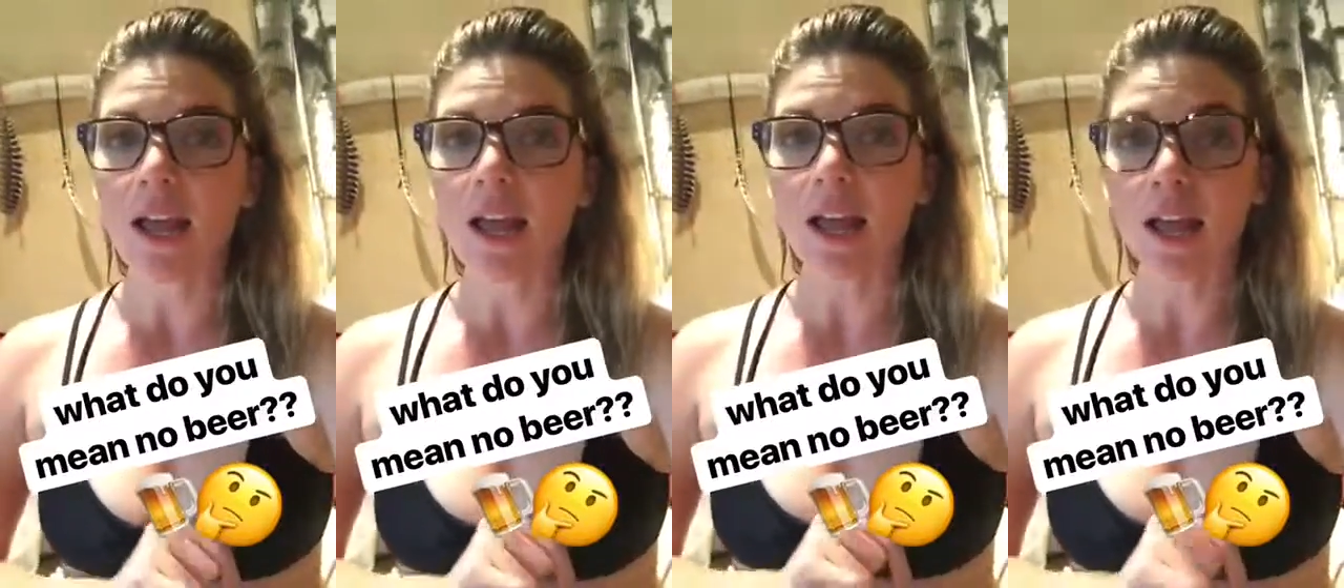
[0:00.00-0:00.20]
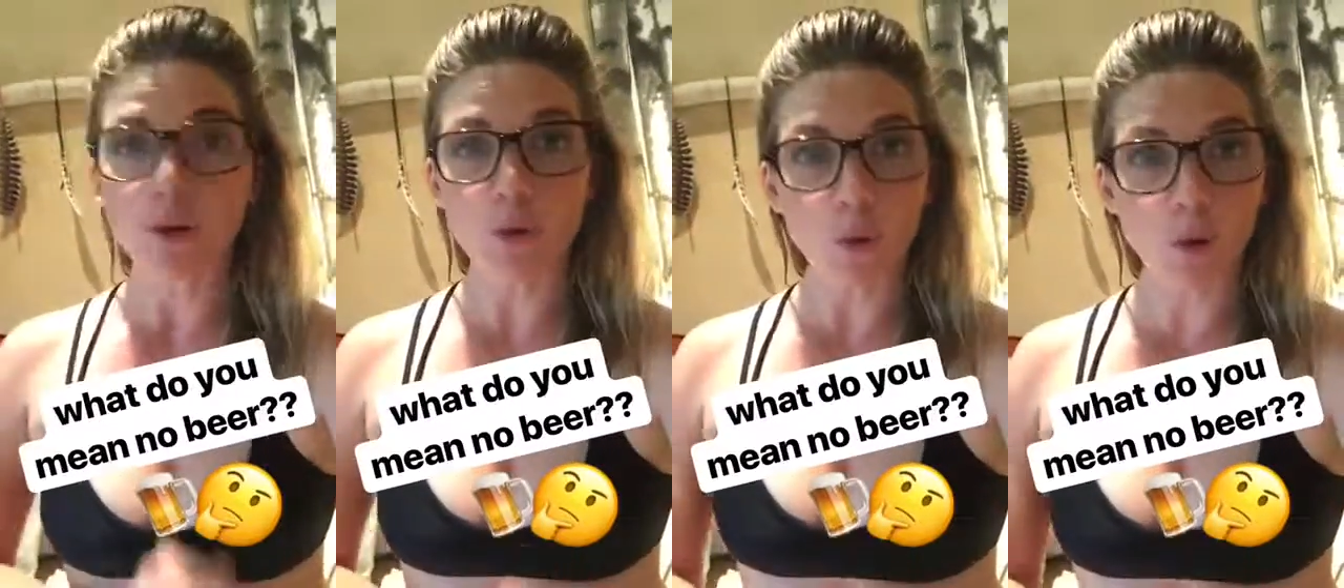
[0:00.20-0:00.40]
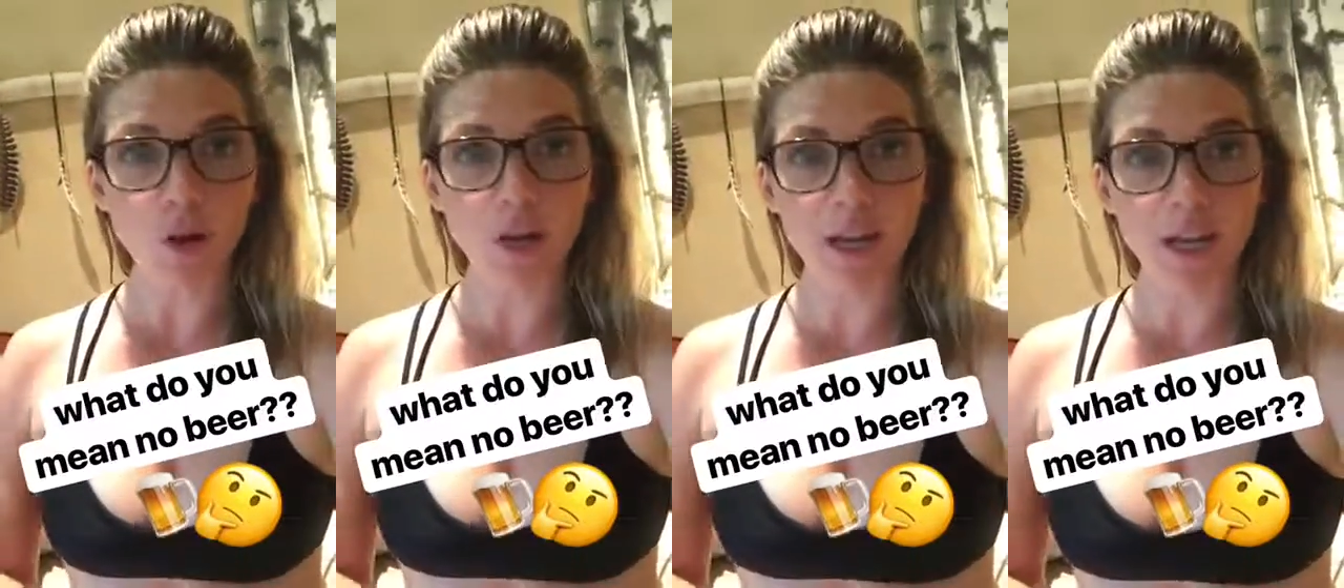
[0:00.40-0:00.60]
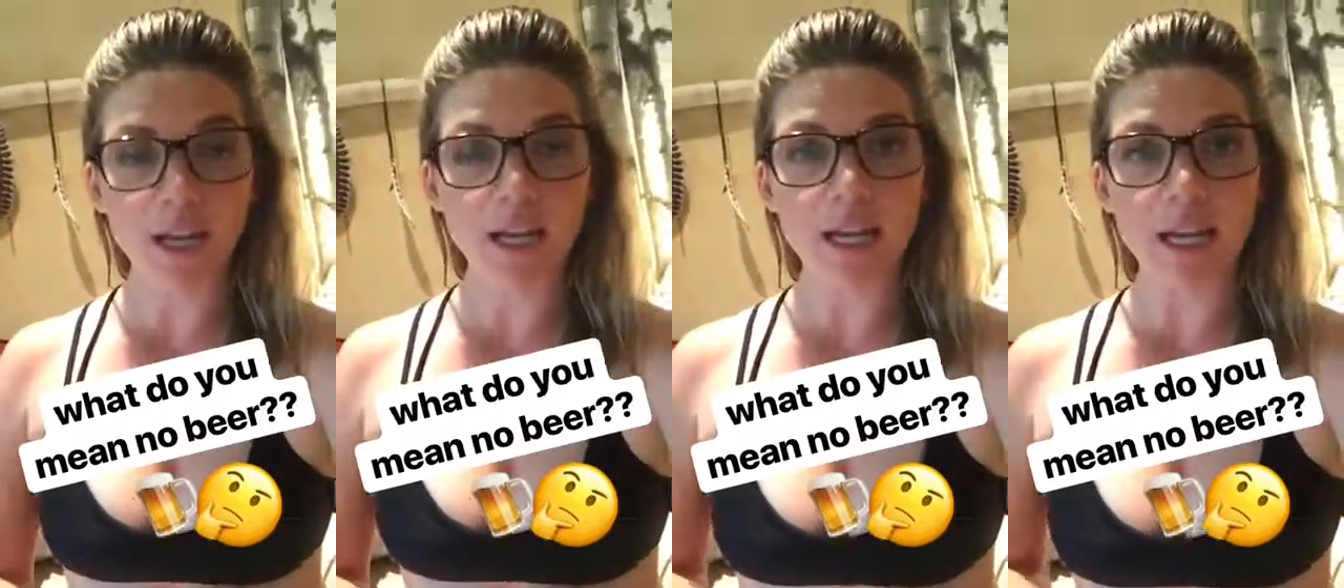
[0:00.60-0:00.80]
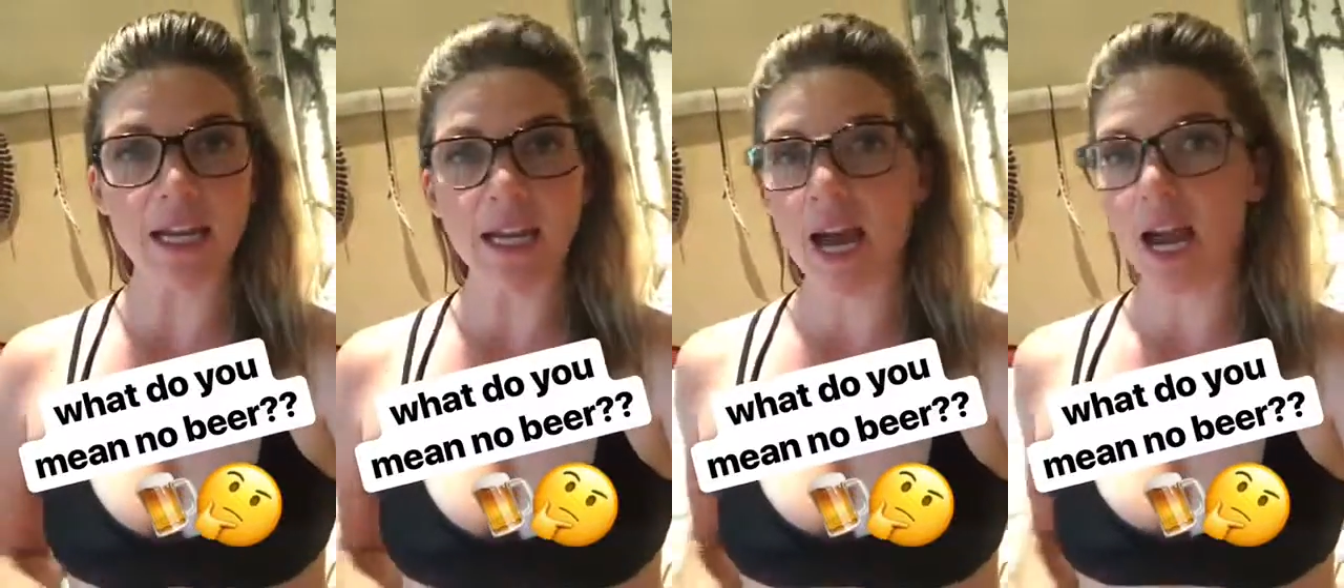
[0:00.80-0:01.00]
and
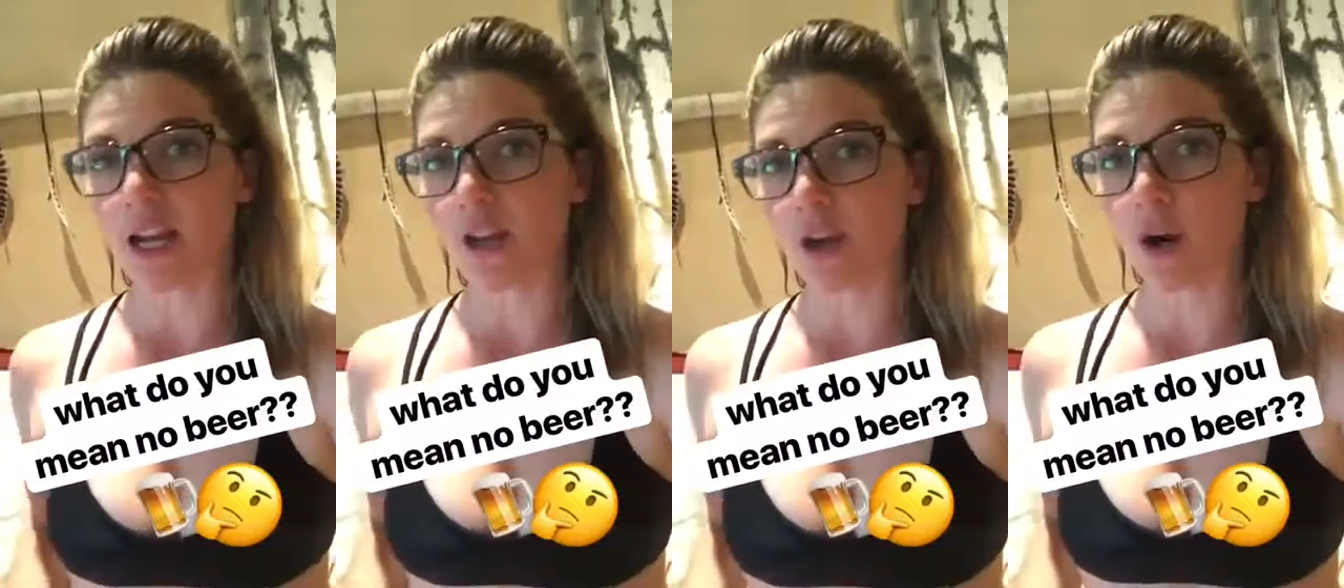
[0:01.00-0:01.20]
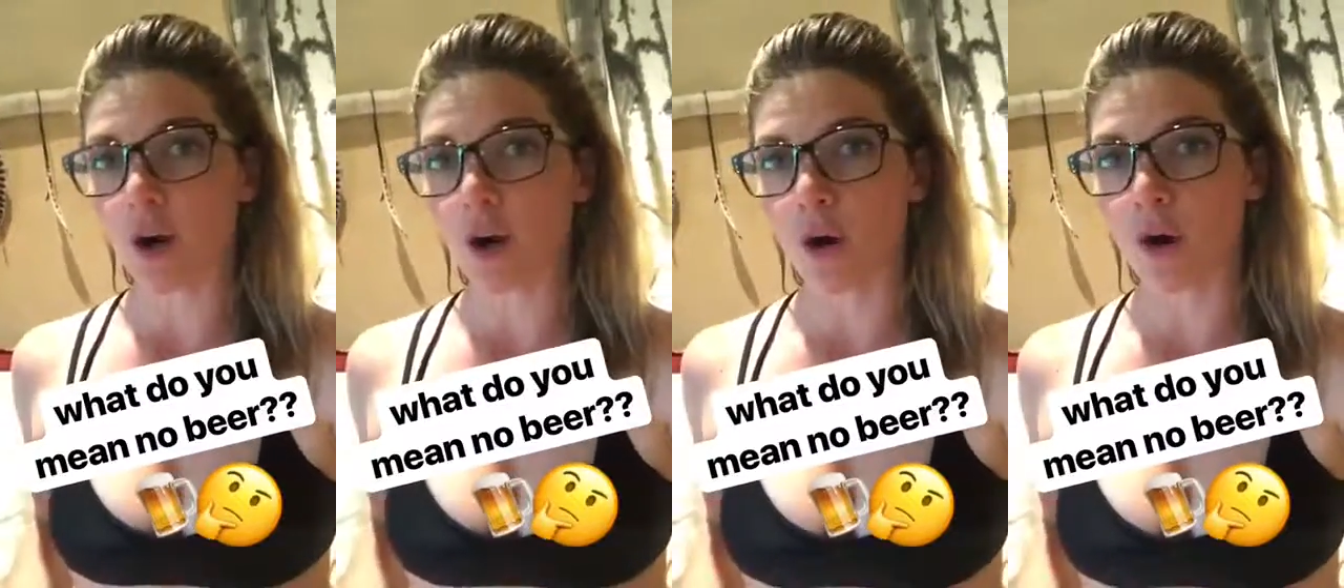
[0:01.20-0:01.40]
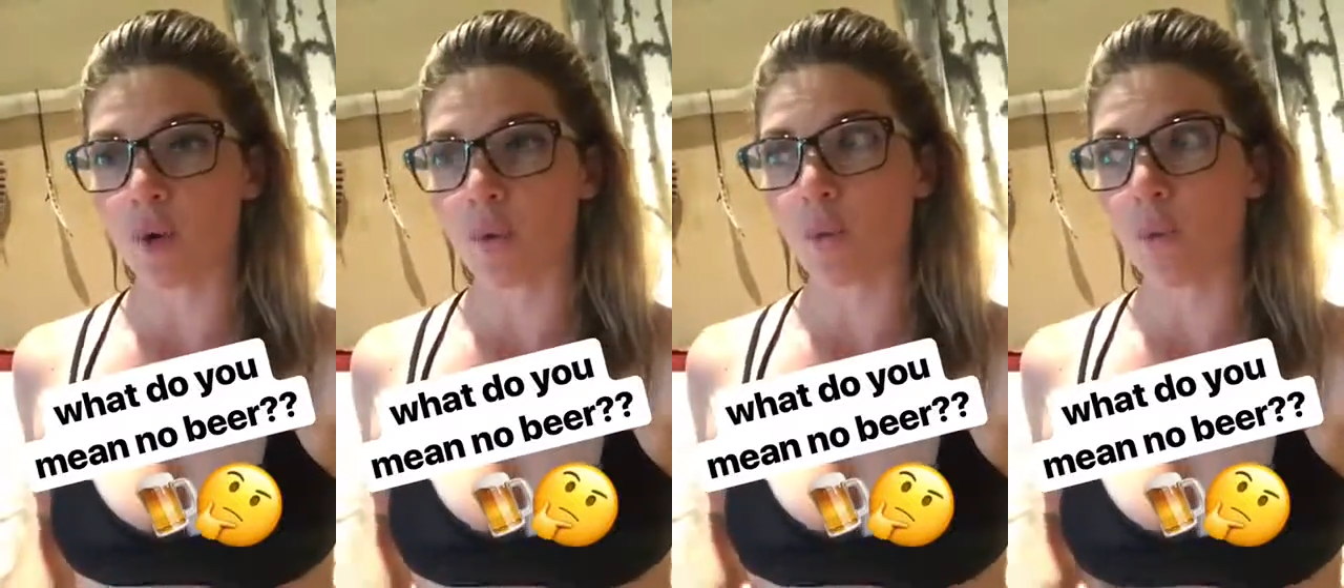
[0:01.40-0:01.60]
Oregon and Idaho,